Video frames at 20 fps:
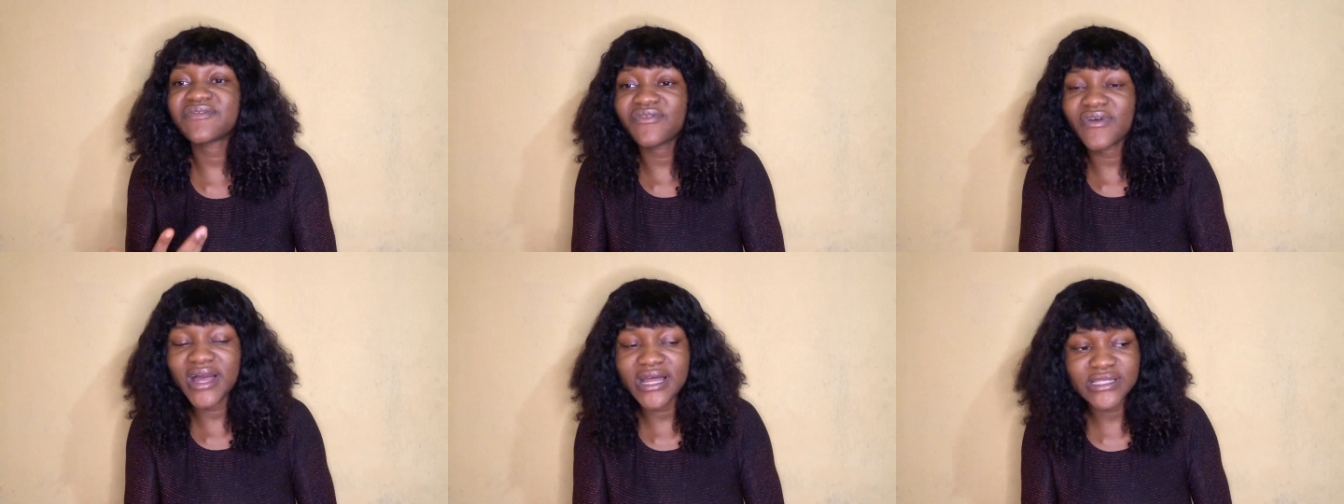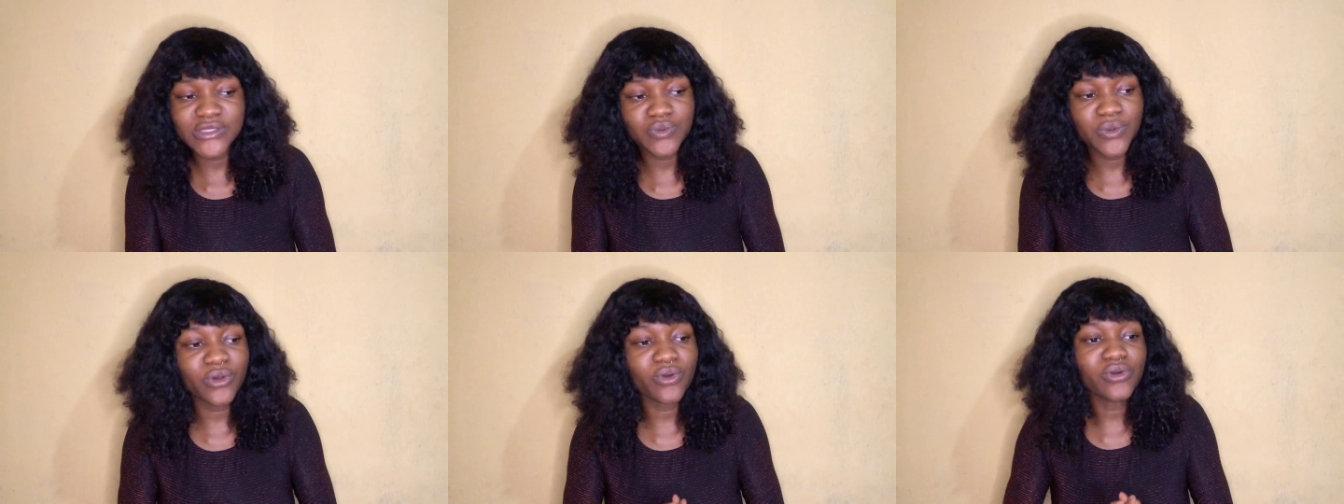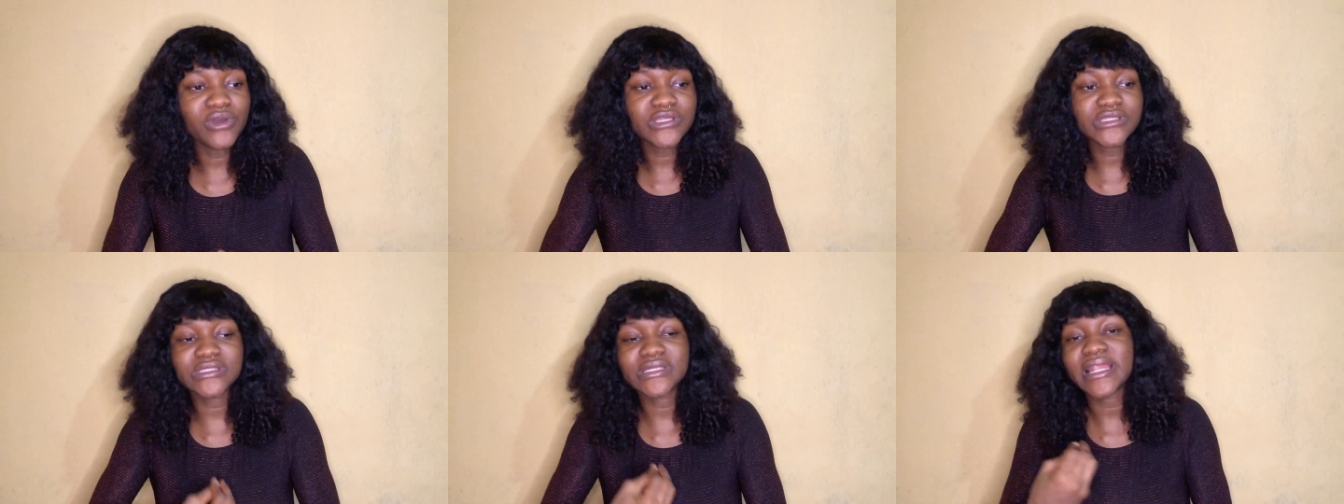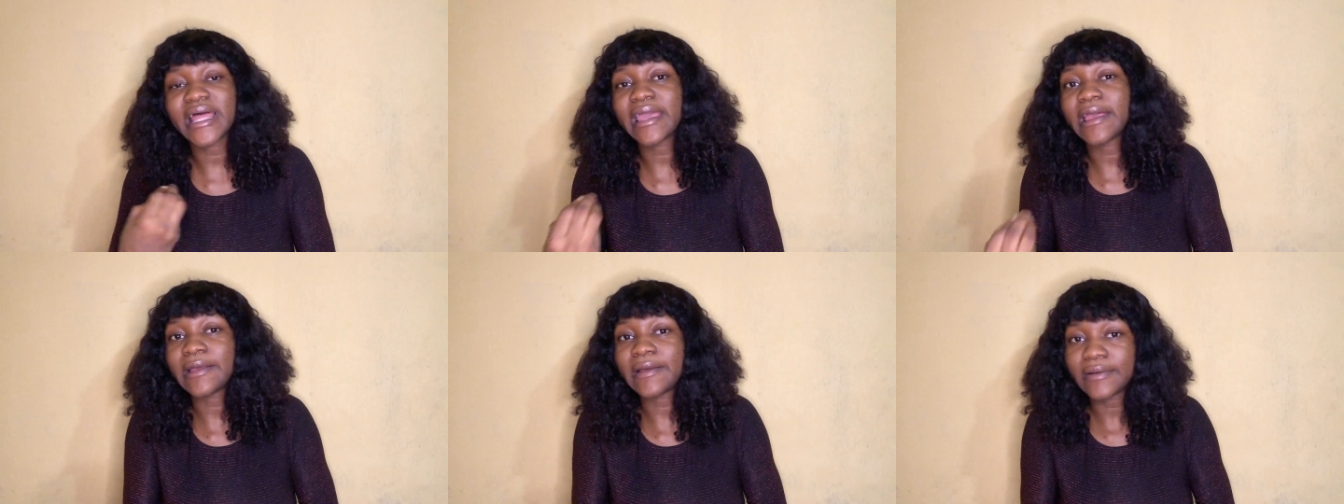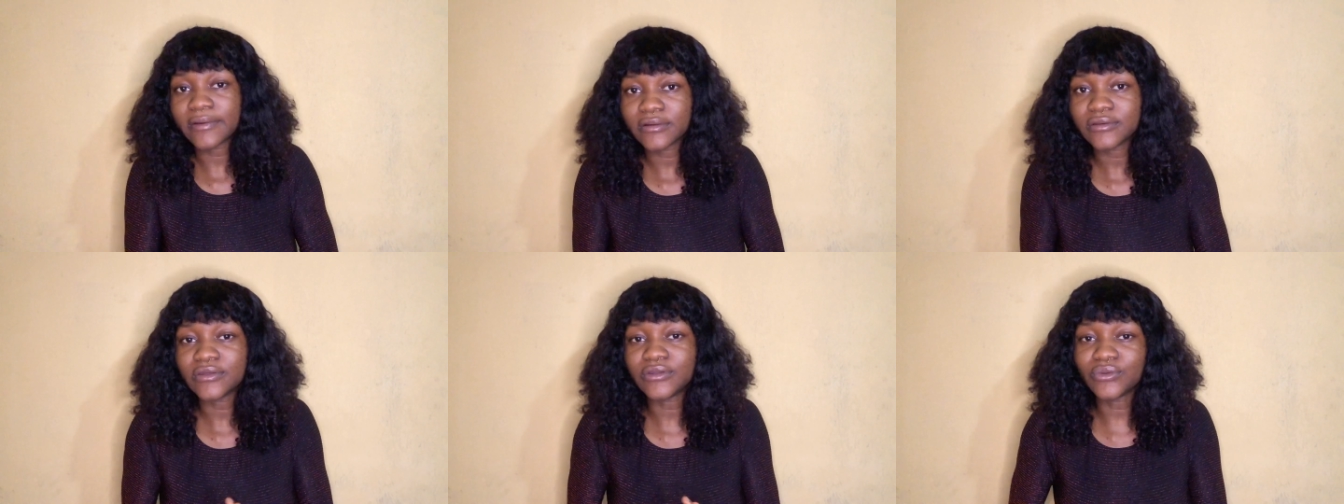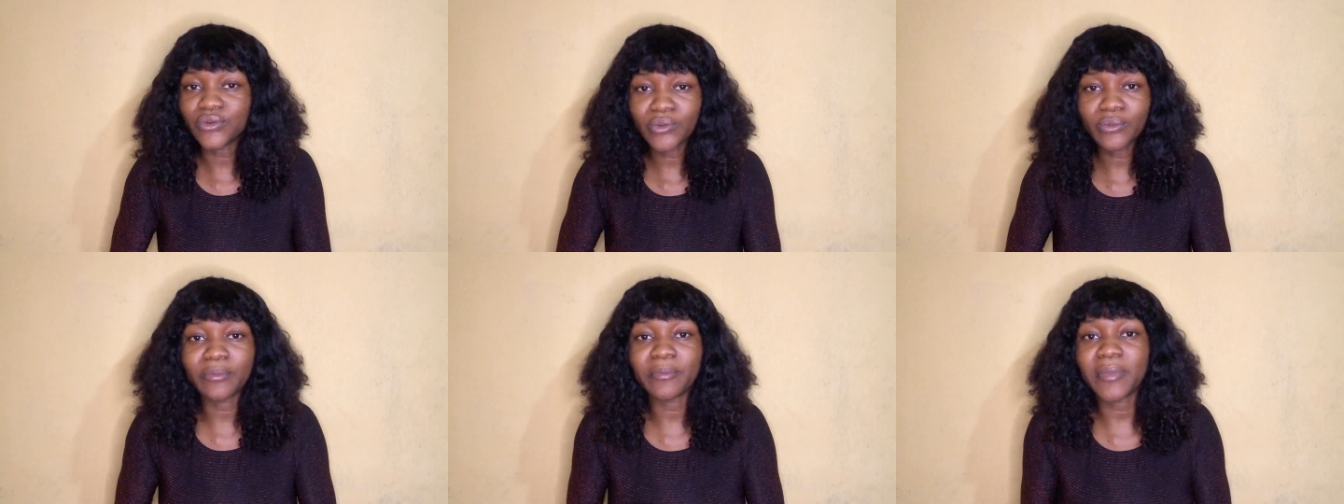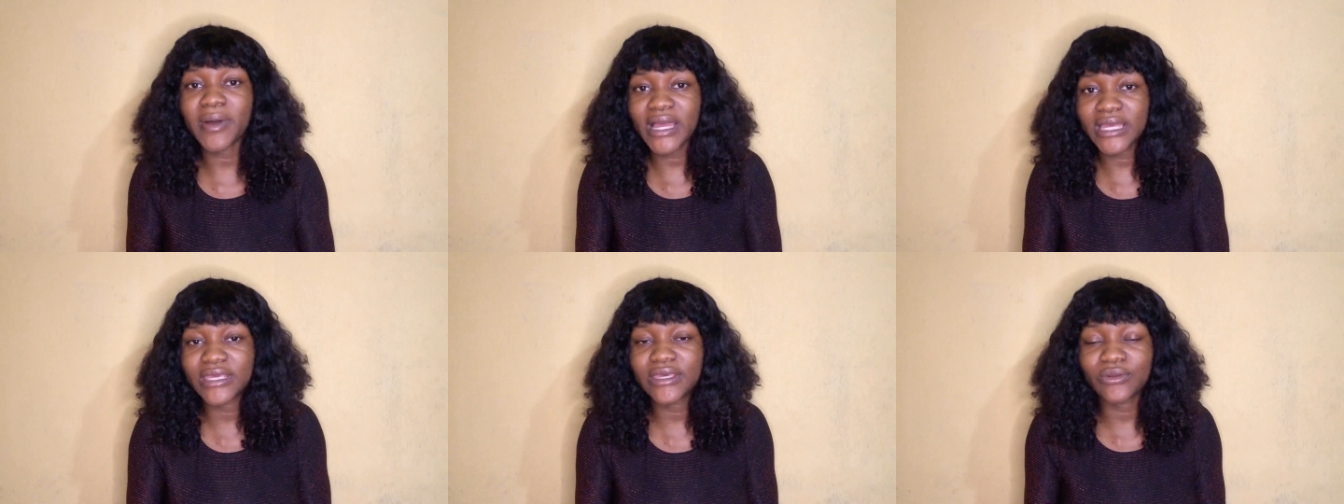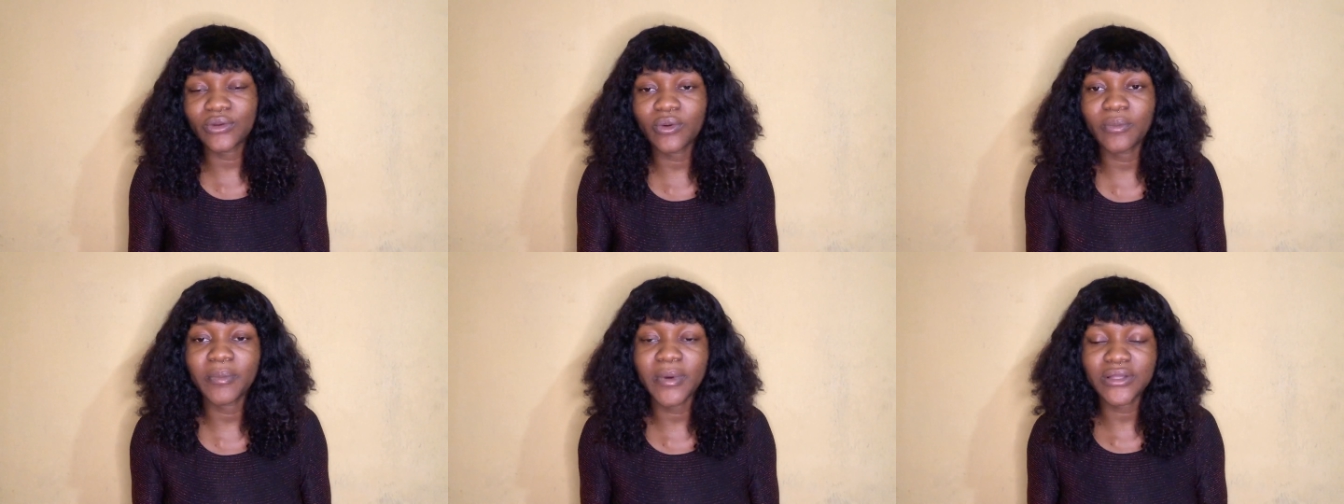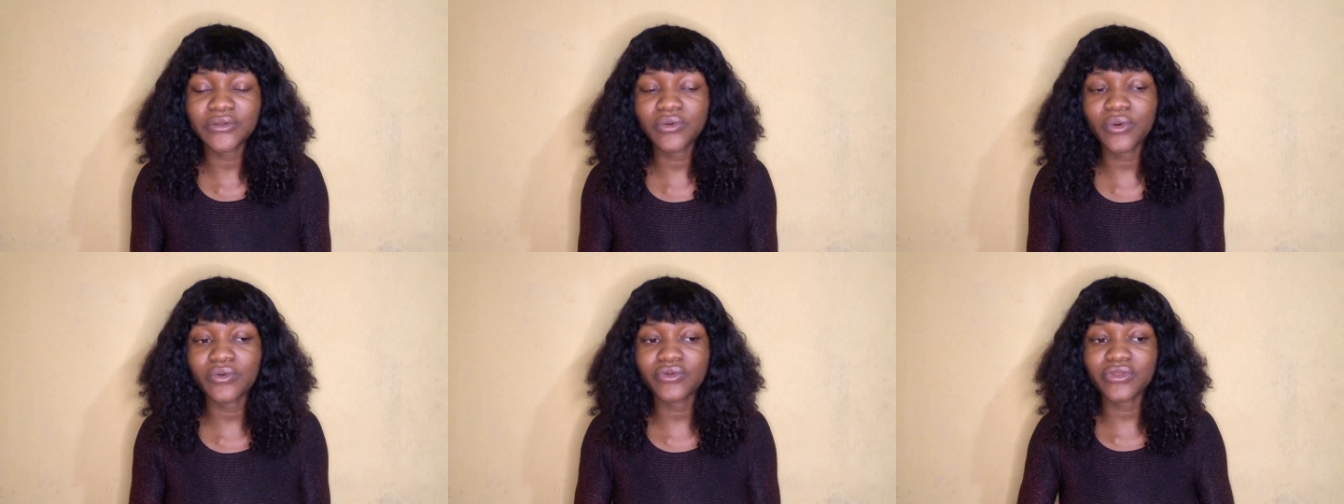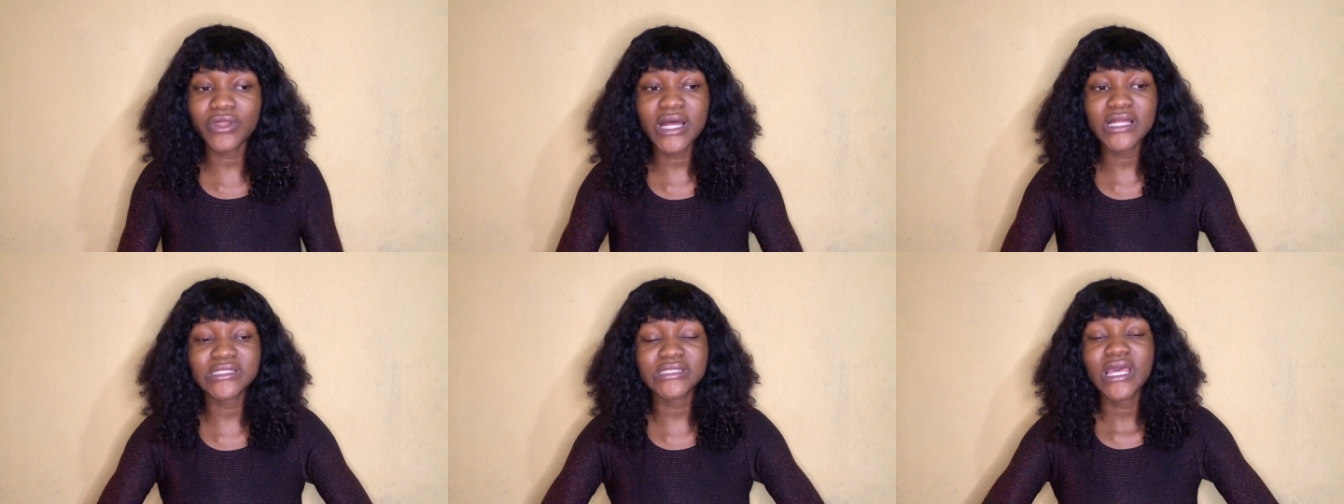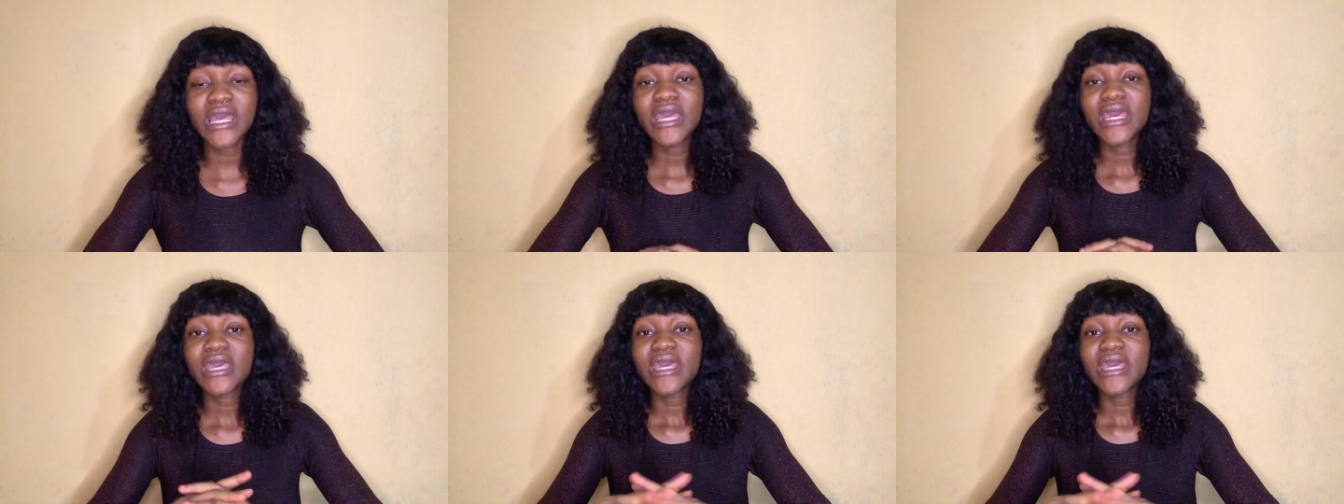fans were going to, like, you know, back it up and all that.